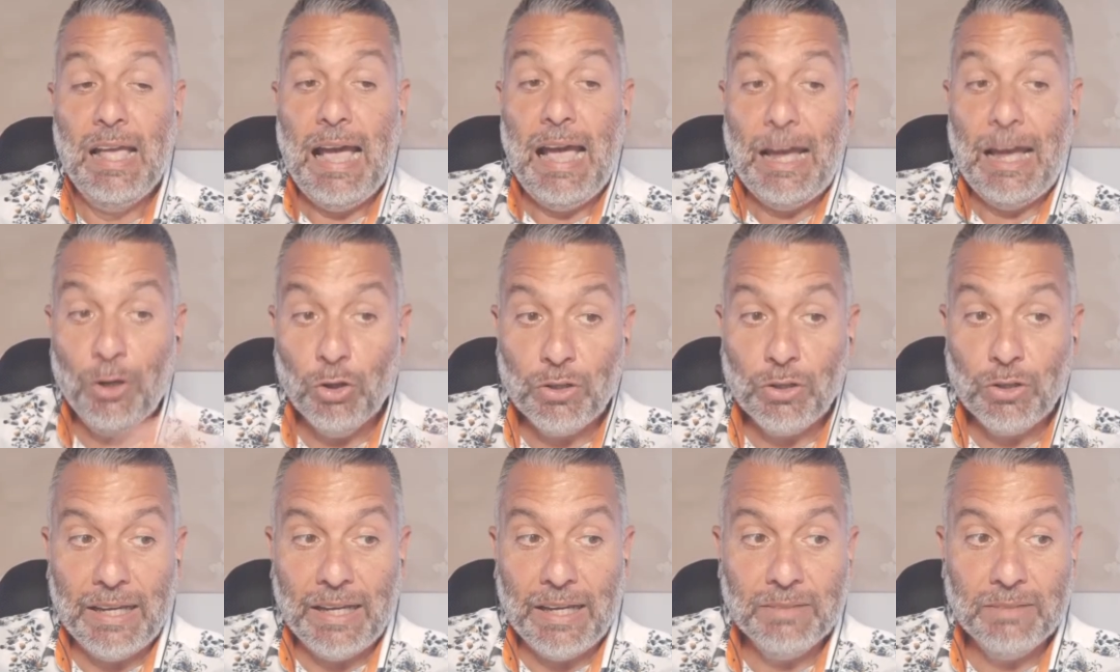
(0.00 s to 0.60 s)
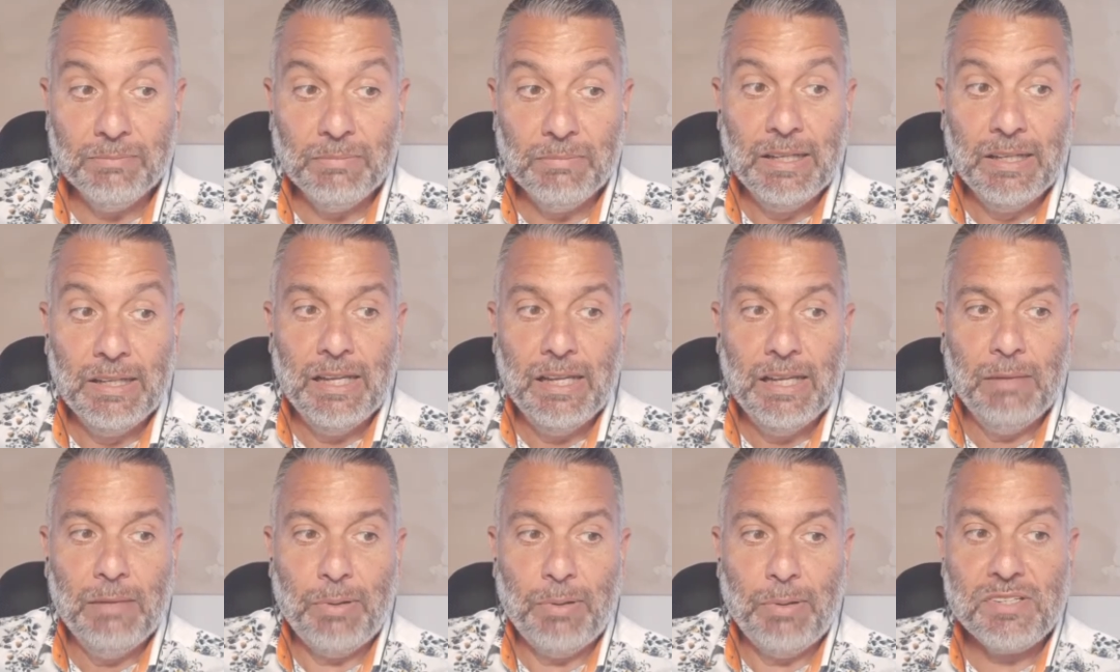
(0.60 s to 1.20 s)
And okay,
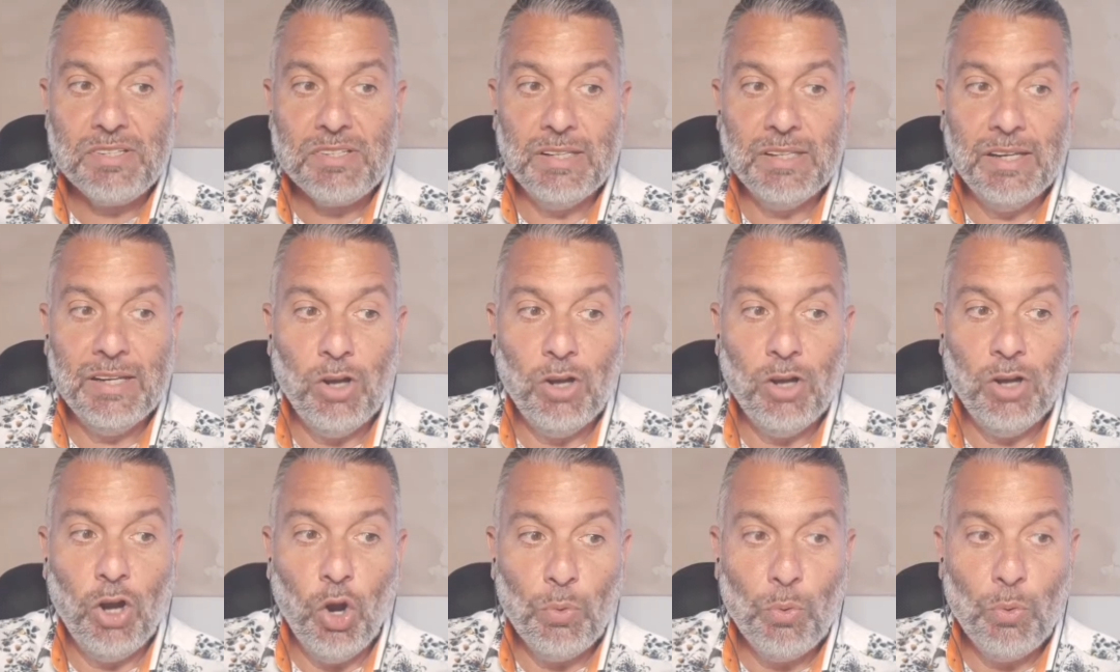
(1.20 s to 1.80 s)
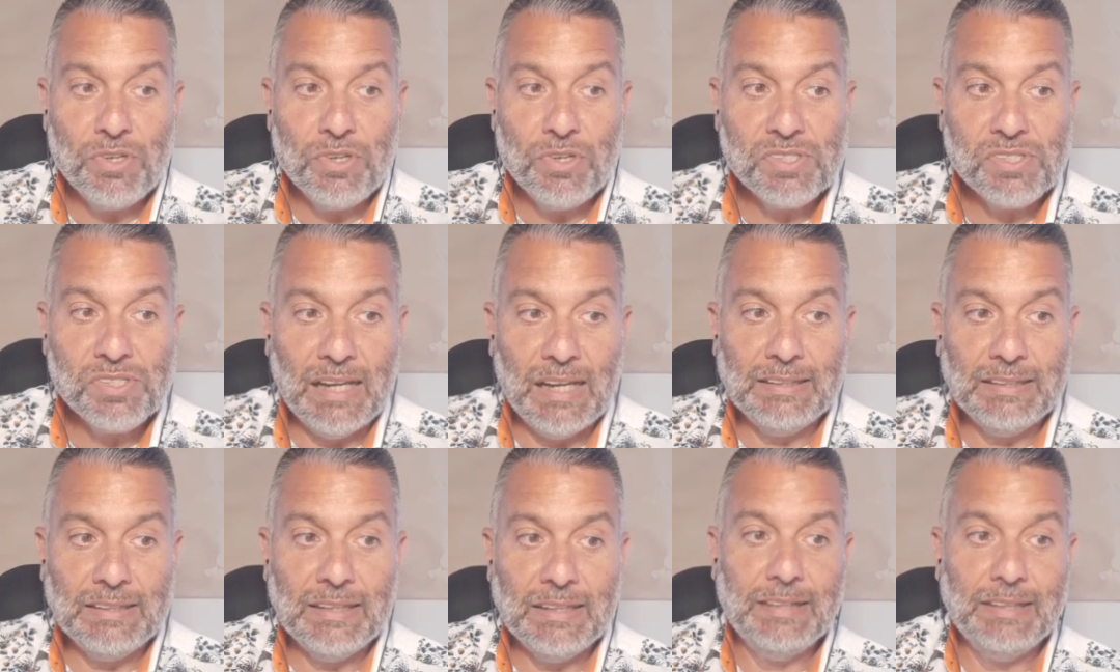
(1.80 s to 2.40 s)
president always
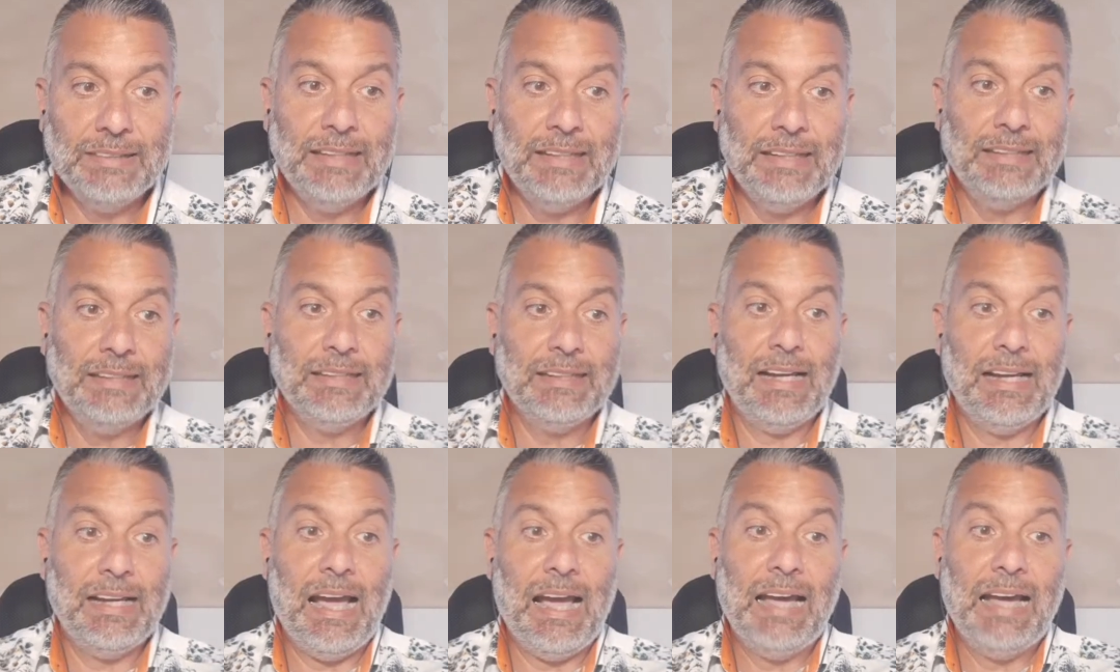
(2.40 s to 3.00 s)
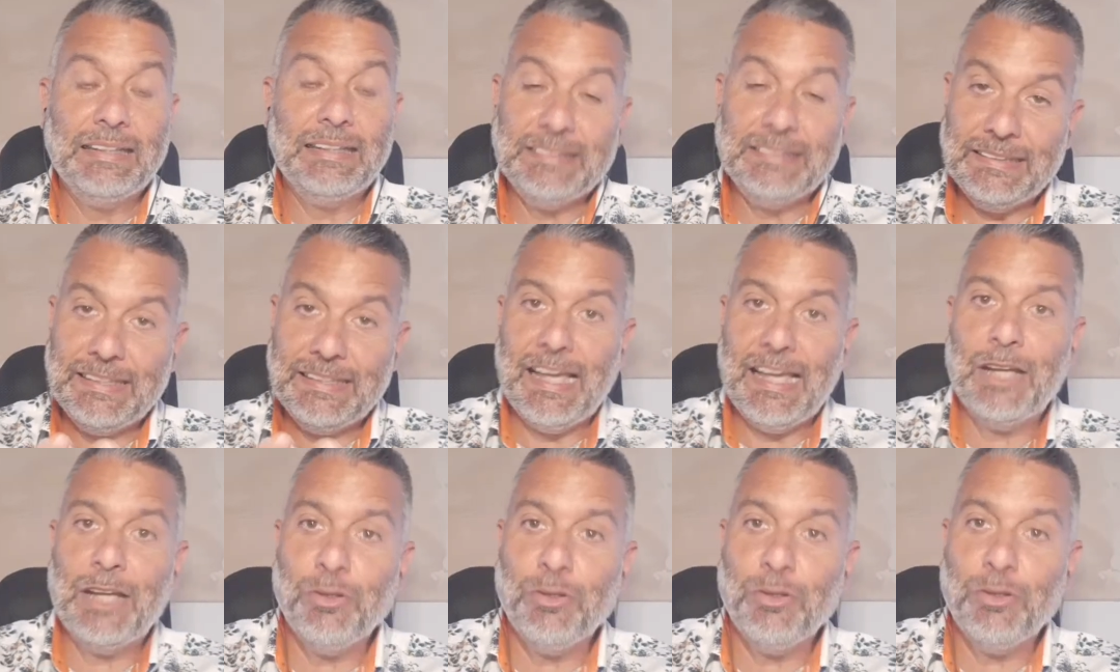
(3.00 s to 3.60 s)
said that at
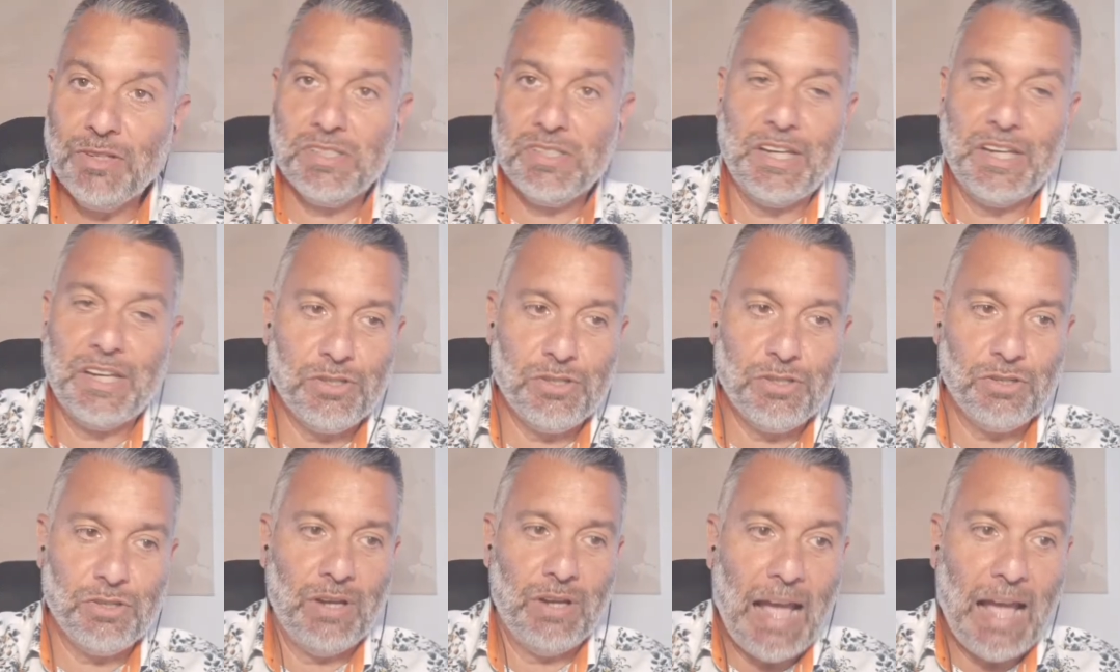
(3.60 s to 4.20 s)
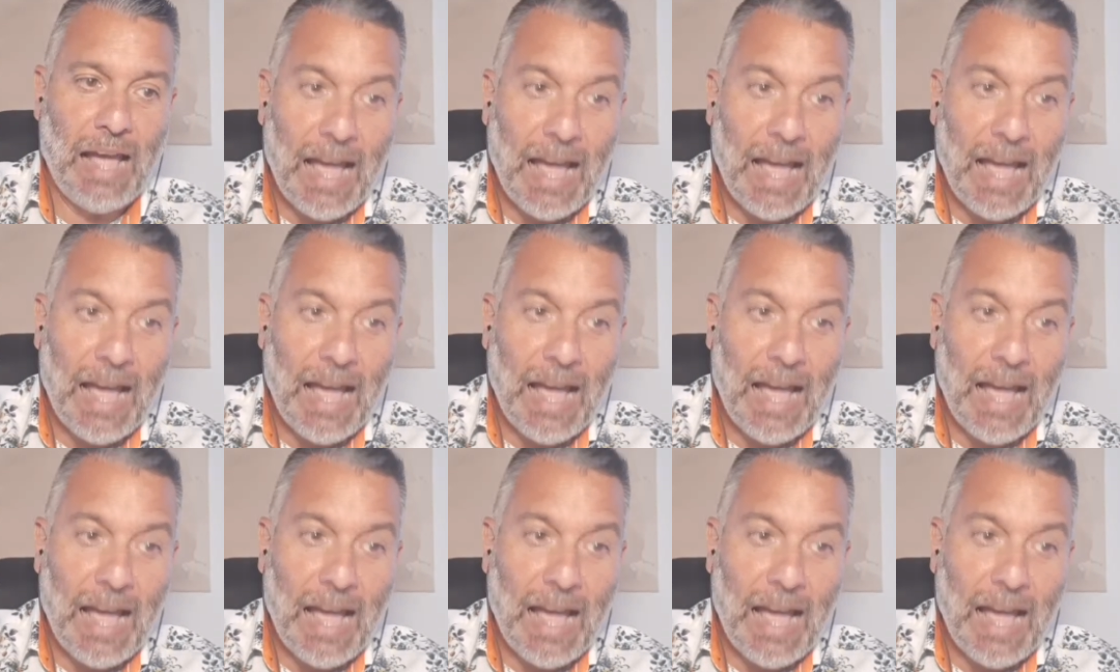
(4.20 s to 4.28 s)
the end of the season,